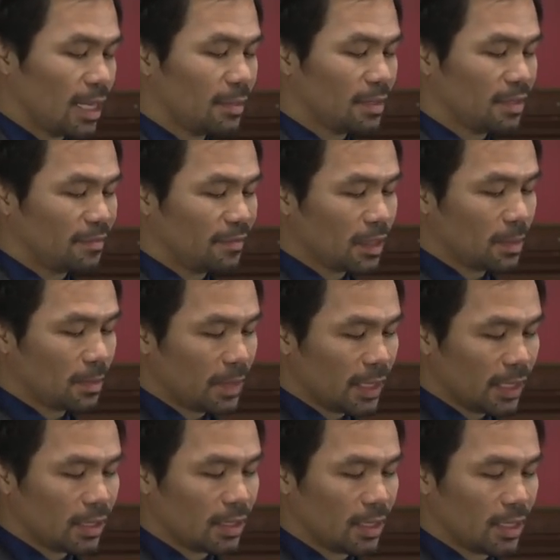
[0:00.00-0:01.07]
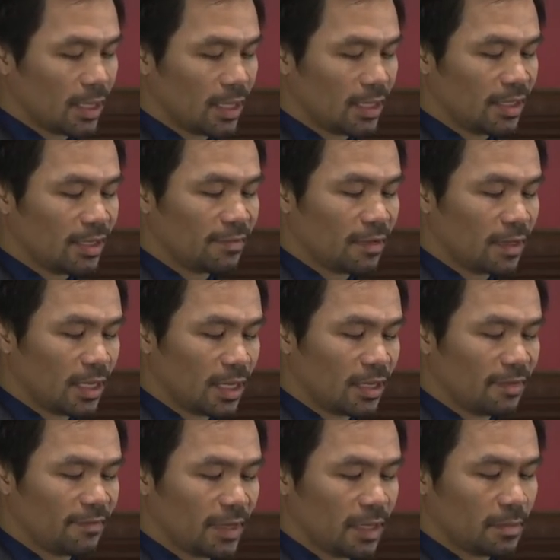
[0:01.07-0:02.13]
I'm not very big and I never
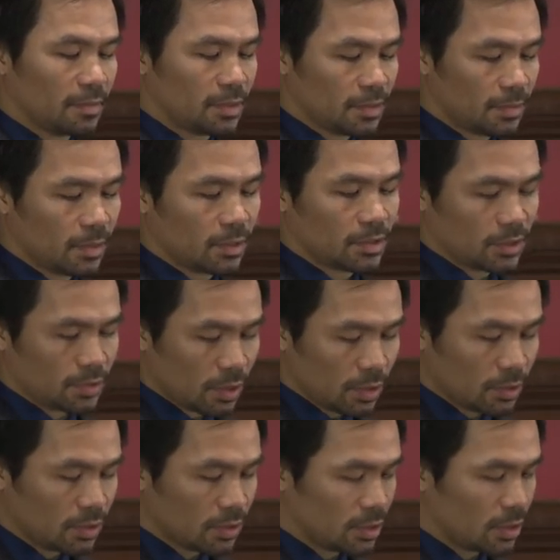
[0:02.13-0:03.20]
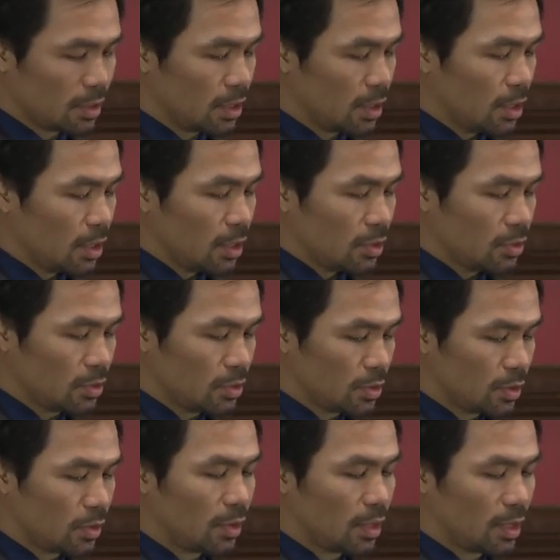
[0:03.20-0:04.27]
had 5 smooth stones, to
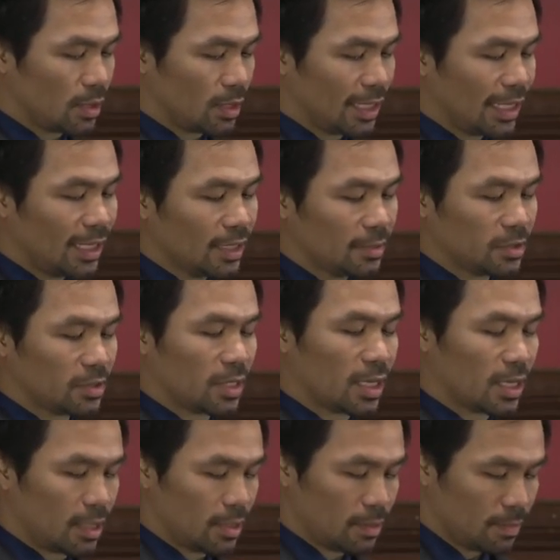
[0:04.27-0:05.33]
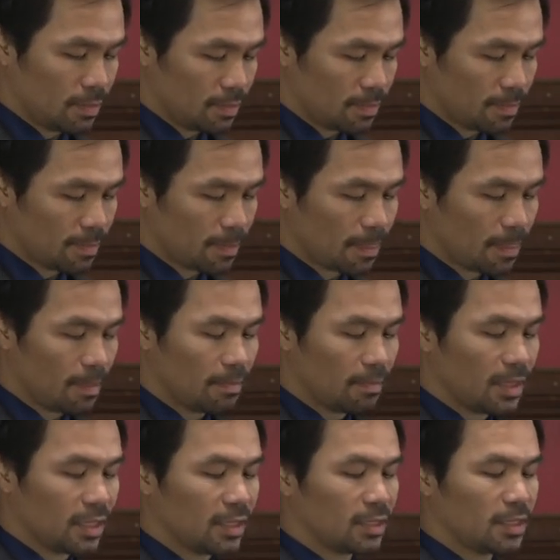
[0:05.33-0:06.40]
throw at any obstacle.
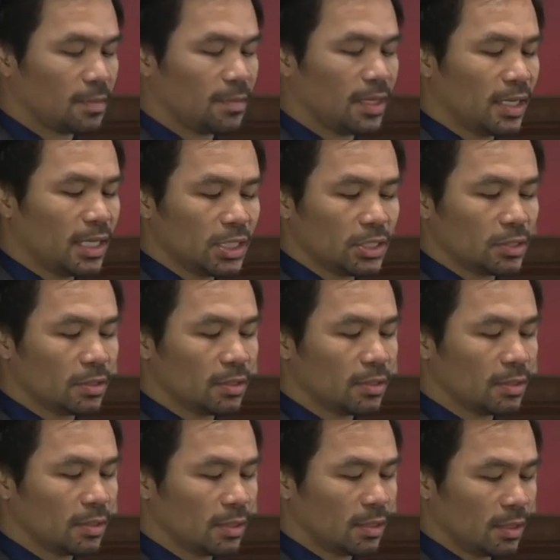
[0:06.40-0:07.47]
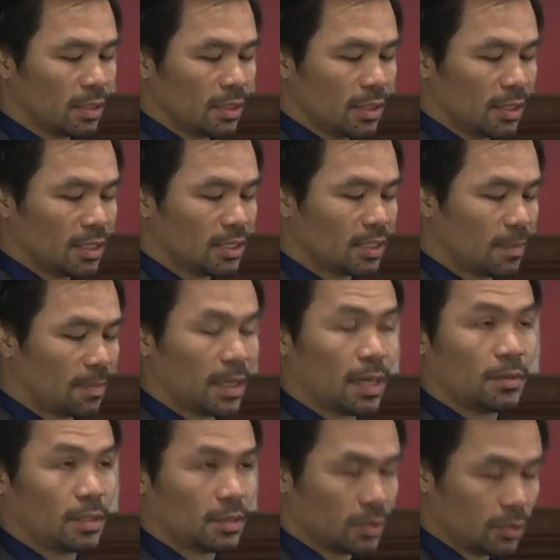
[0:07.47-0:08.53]
But determination is a
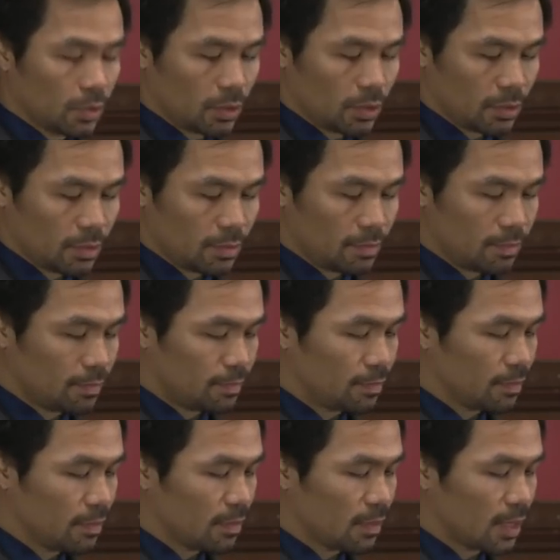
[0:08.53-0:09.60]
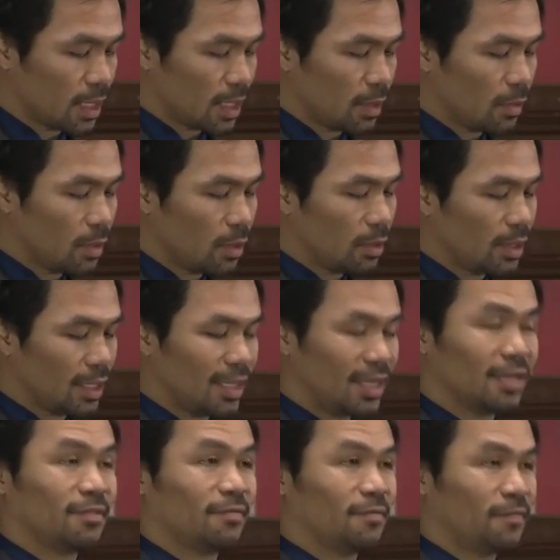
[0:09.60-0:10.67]
power tool. I won a
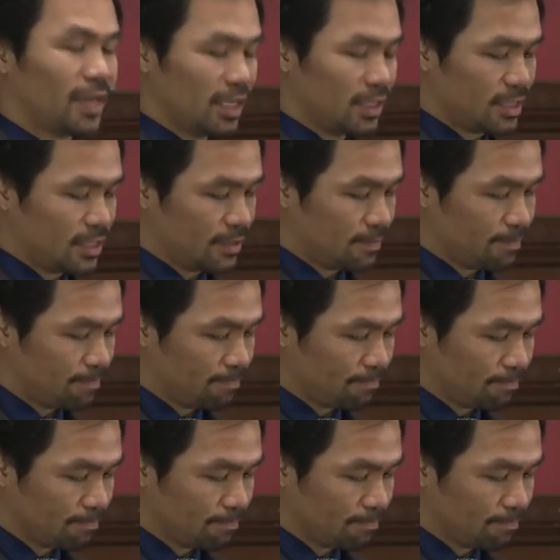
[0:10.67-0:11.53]
lot of fights.